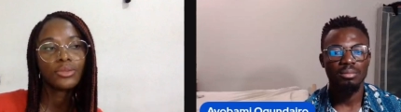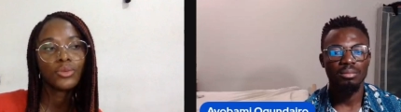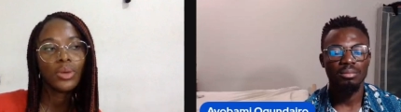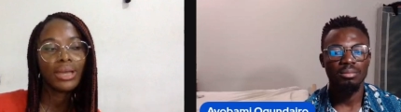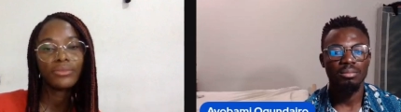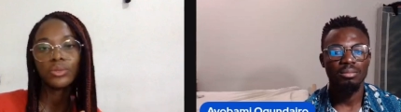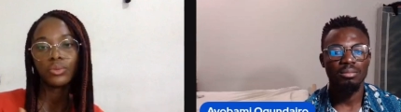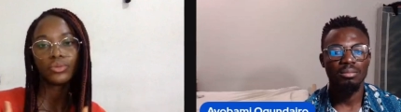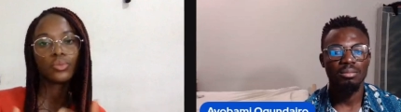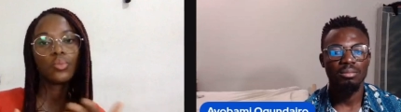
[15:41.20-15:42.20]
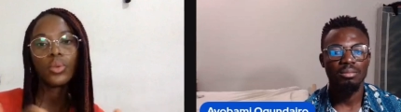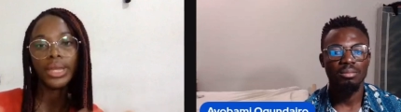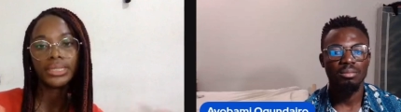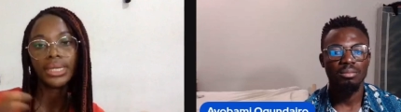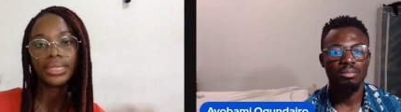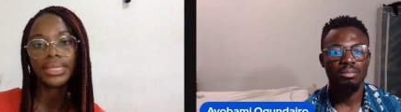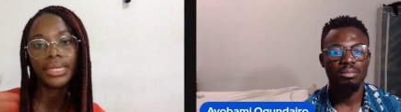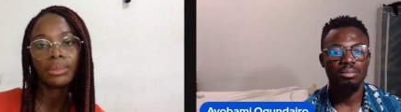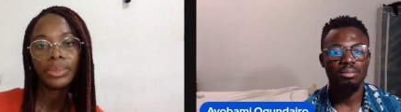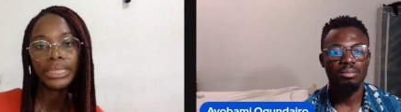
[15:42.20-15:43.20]
Speaker 1: don't know, have you also worked at
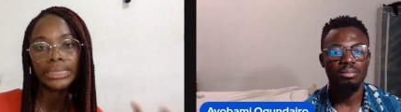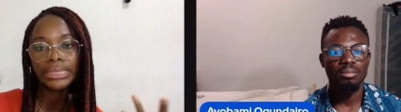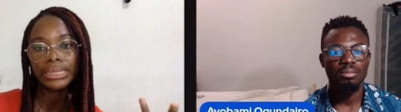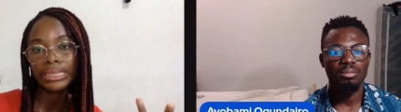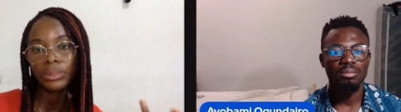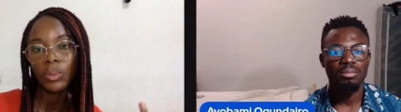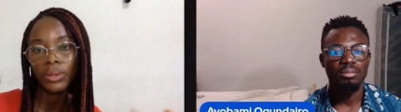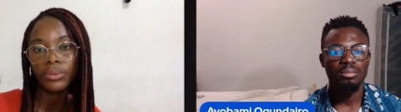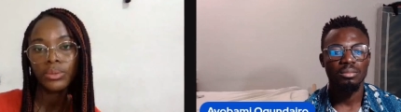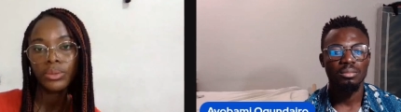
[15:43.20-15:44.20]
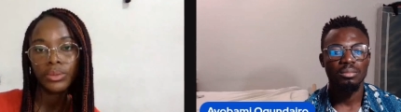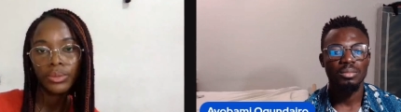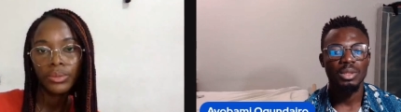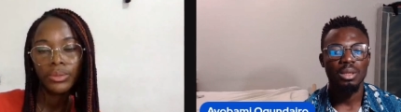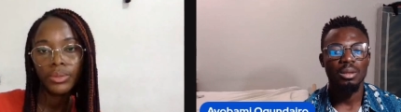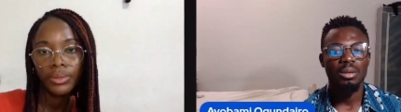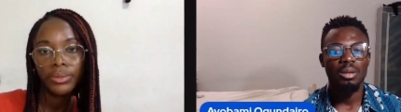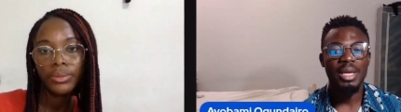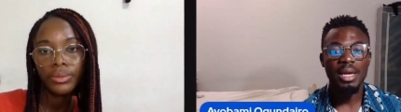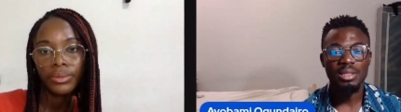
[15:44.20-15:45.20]
other places as well?
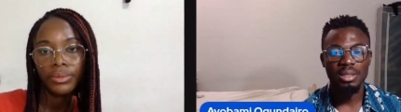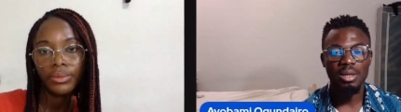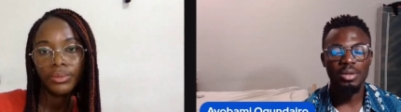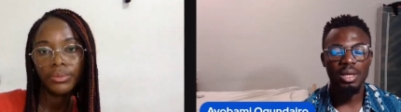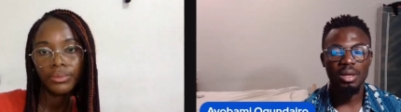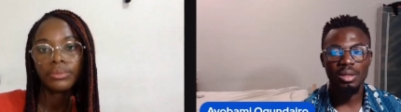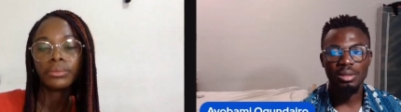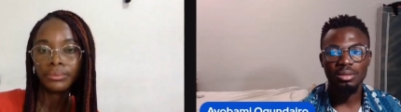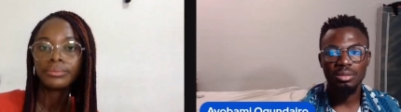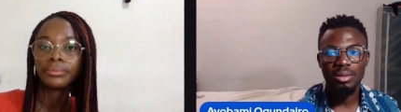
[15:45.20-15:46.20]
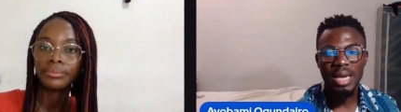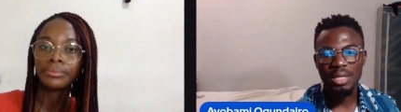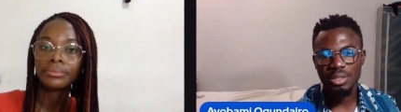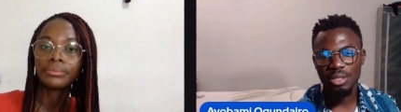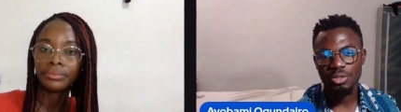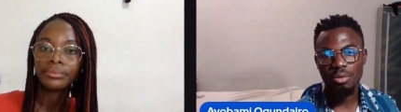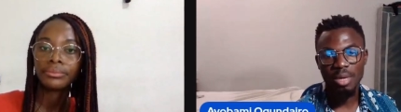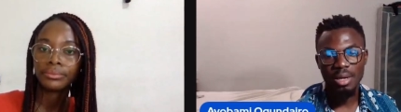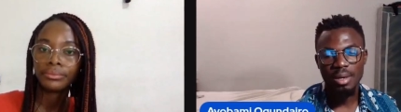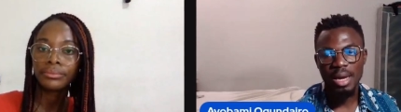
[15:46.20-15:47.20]
Speaker 2: Yes, okay. Last year
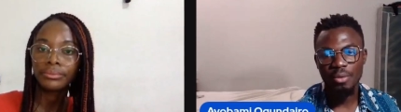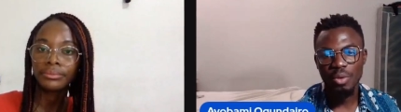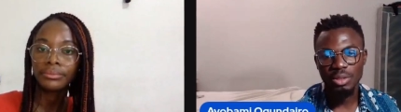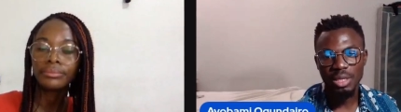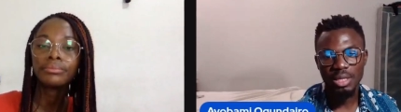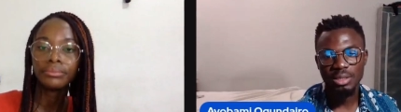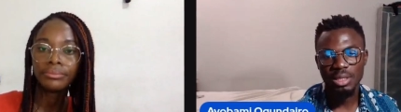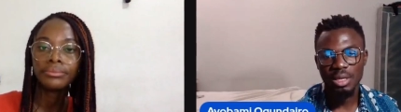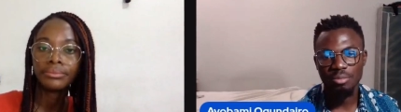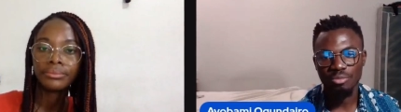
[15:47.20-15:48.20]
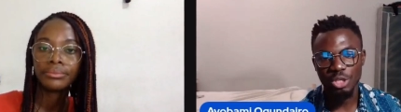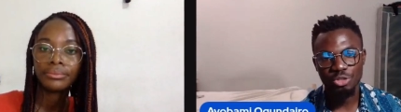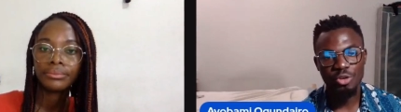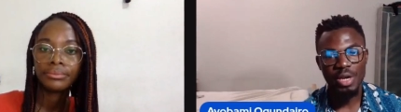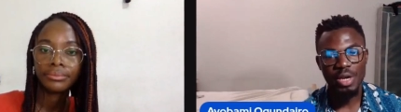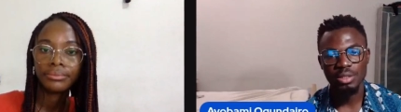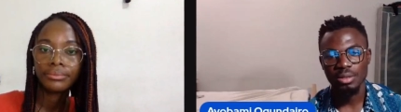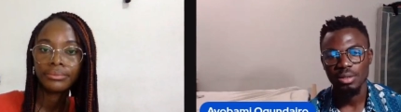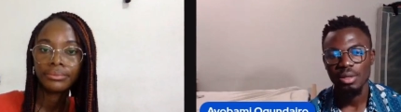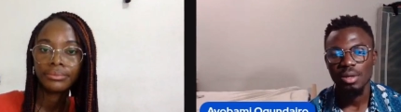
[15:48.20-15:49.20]
summer, I worked at a um, restaurant
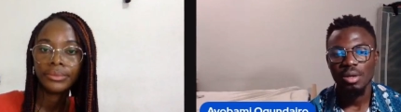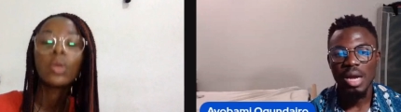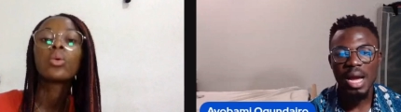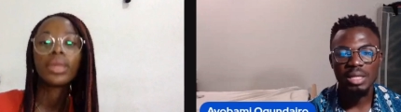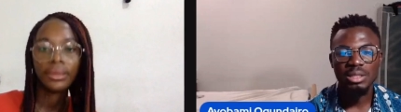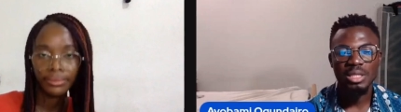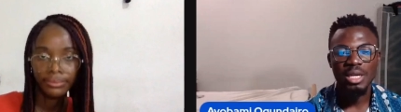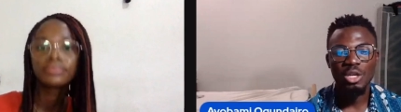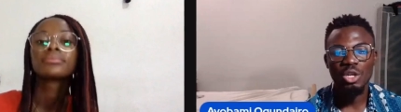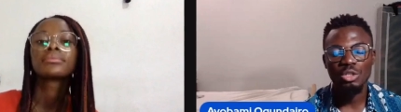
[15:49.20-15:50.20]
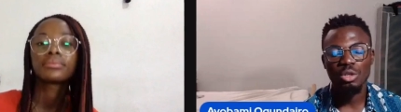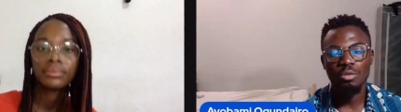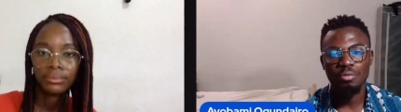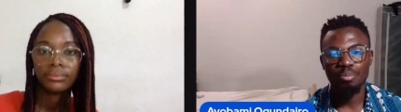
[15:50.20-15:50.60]
okay. and there are a lot of